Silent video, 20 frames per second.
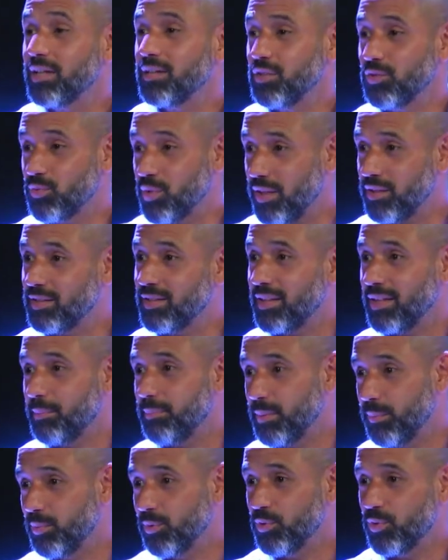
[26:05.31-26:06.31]
and you're trying to get
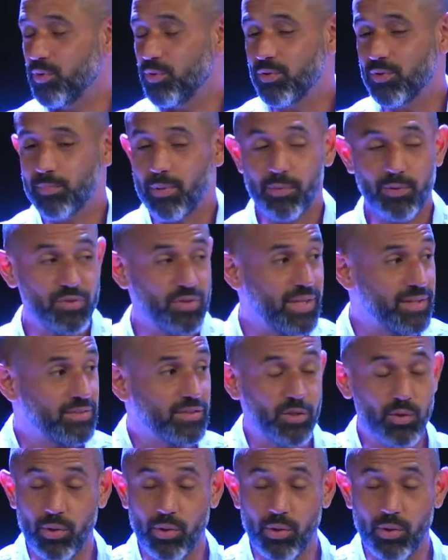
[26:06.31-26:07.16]
people to use public transit